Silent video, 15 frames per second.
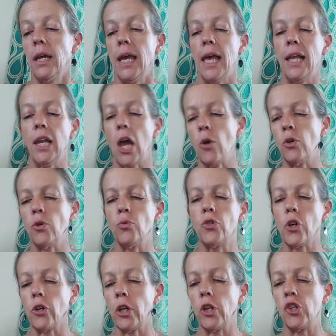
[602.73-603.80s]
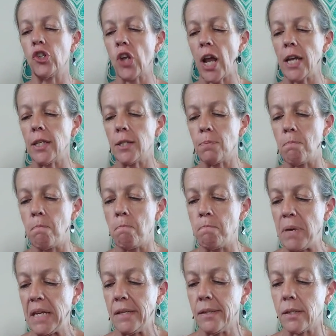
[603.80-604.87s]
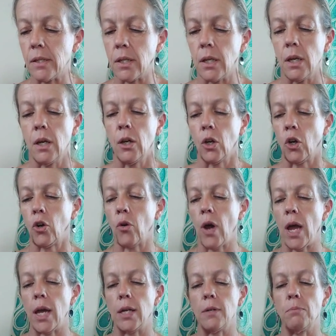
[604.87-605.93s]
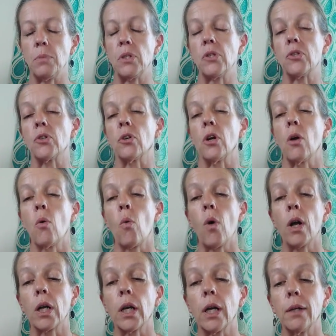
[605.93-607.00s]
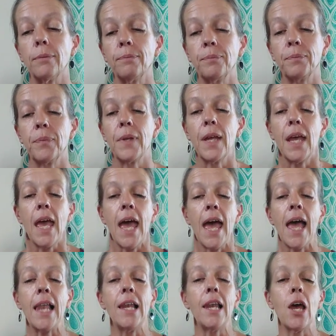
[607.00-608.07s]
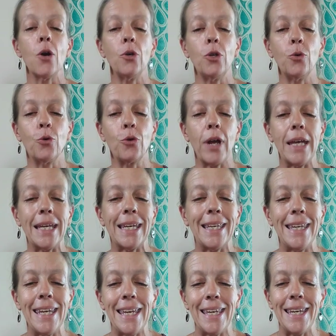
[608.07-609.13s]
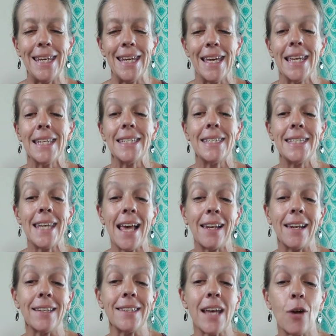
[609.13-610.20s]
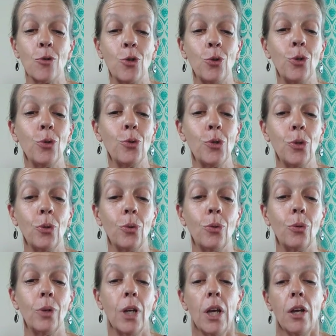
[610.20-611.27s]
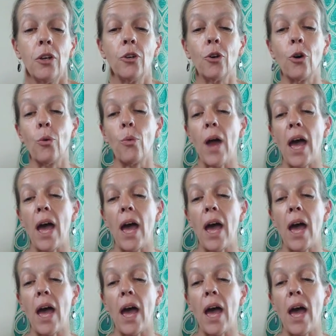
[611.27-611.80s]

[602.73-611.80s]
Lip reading: Your bottom is purple and lavender blue. Should it really be looking that way? Are you not feeling well? Are you going to faint?